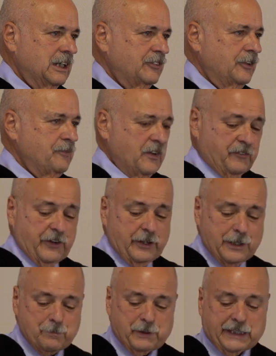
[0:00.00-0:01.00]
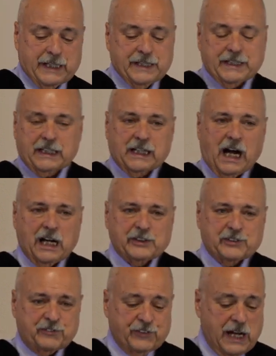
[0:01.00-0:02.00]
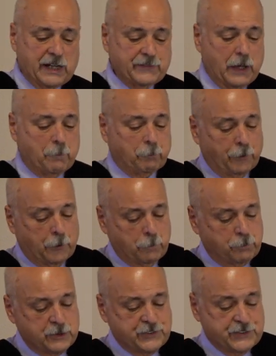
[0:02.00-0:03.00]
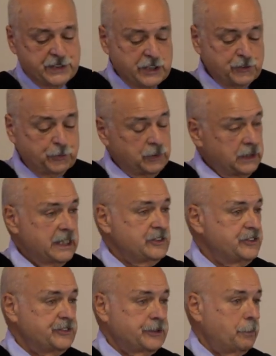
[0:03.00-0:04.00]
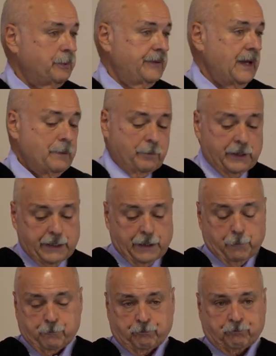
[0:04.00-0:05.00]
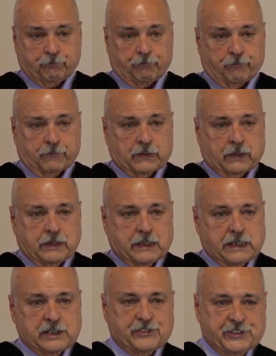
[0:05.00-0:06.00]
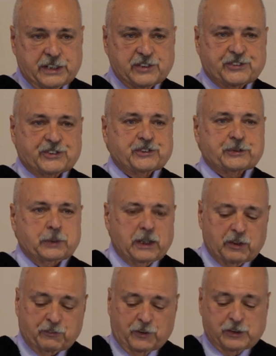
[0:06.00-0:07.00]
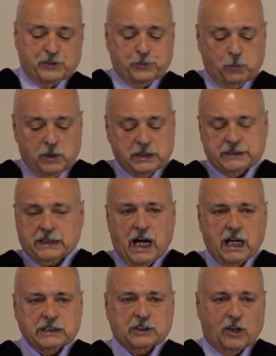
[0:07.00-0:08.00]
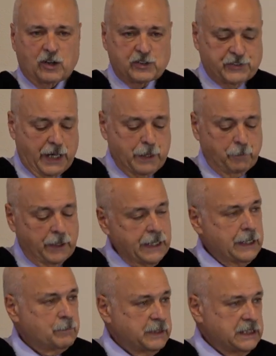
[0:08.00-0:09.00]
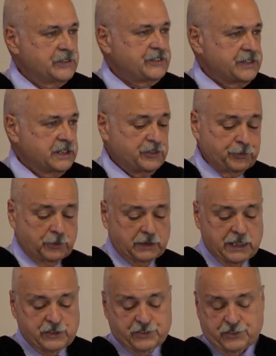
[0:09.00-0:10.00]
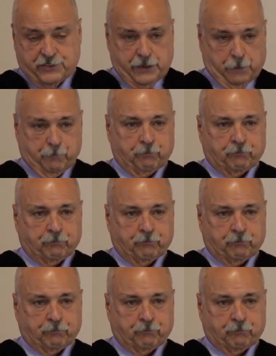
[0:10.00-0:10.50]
From the very beginning, God defined that purpose in his relationship with Abraham. In Genesis 12, verse 1, God calls Abraham into this relationship.